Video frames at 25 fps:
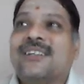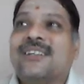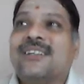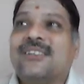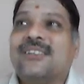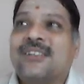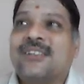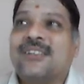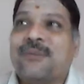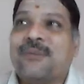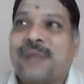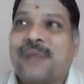
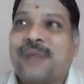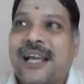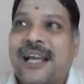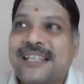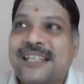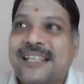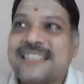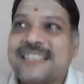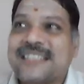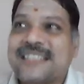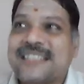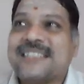the
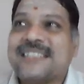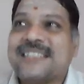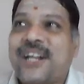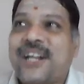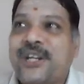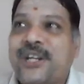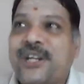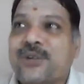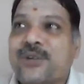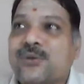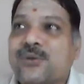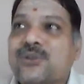price is
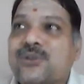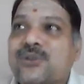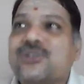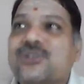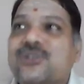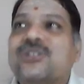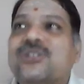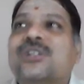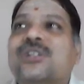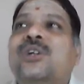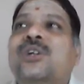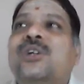
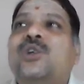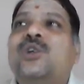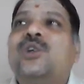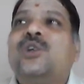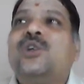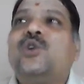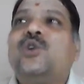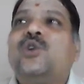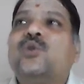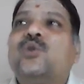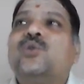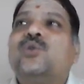reduced
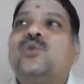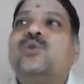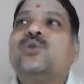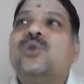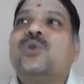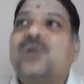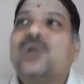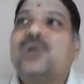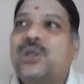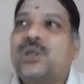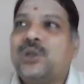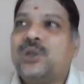to
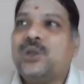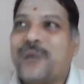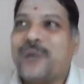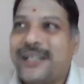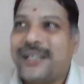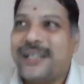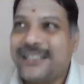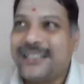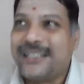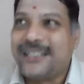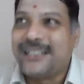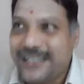
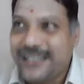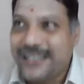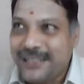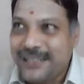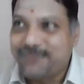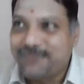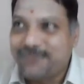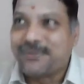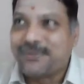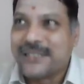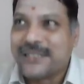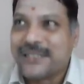
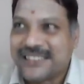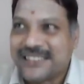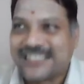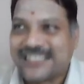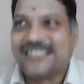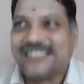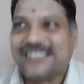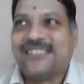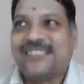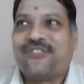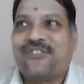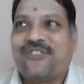
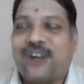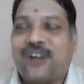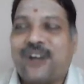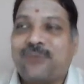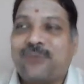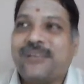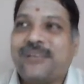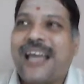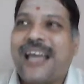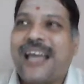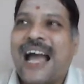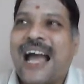20%
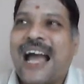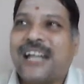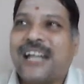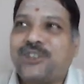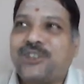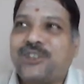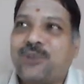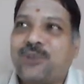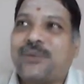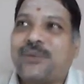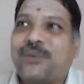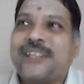from the
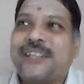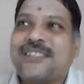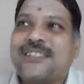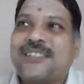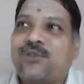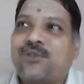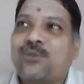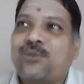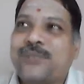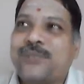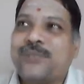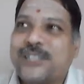actual price
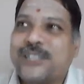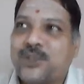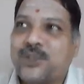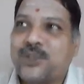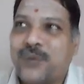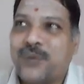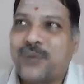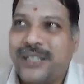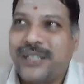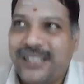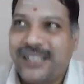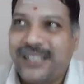of rupees
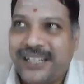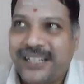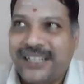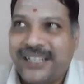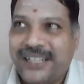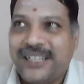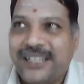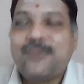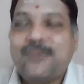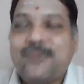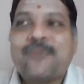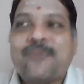
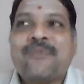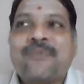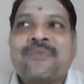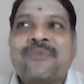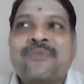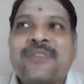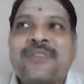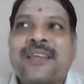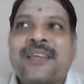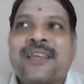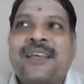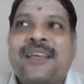20,
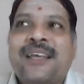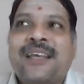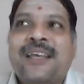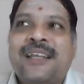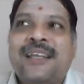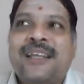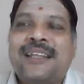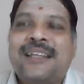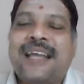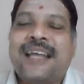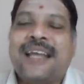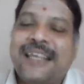
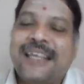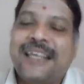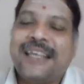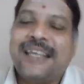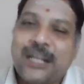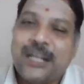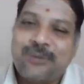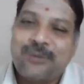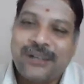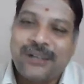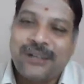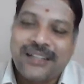the
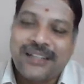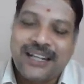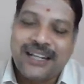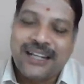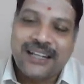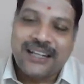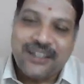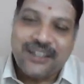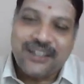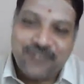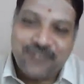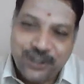
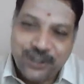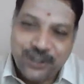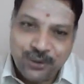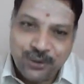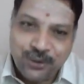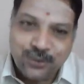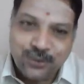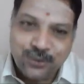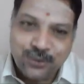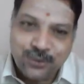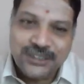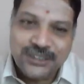incremental
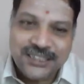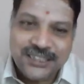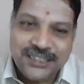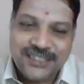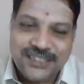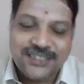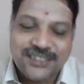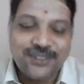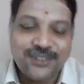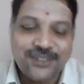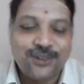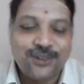revenue is